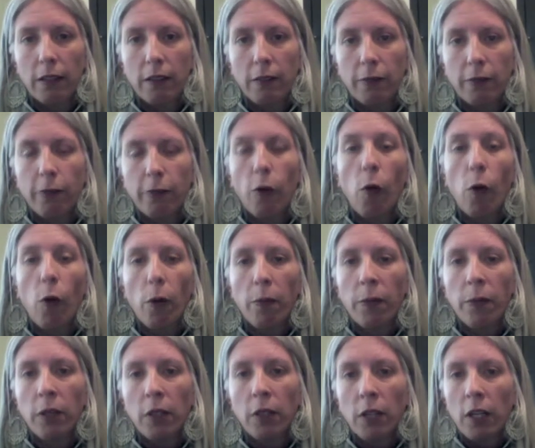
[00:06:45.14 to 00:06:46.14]

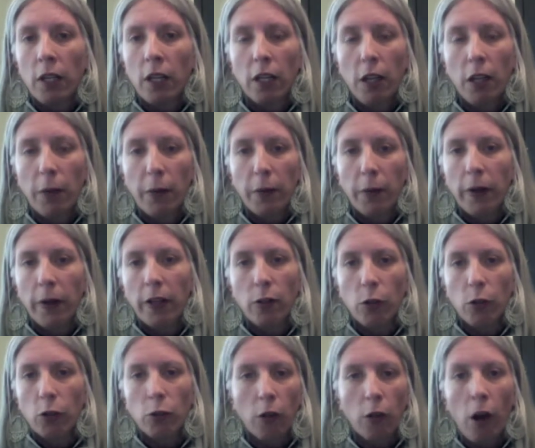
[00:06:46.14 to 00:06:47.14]
form, a copyrighted
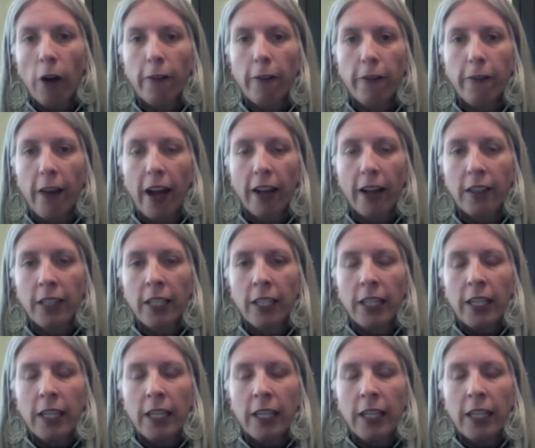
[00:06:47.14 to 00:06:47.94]
cultural artifact.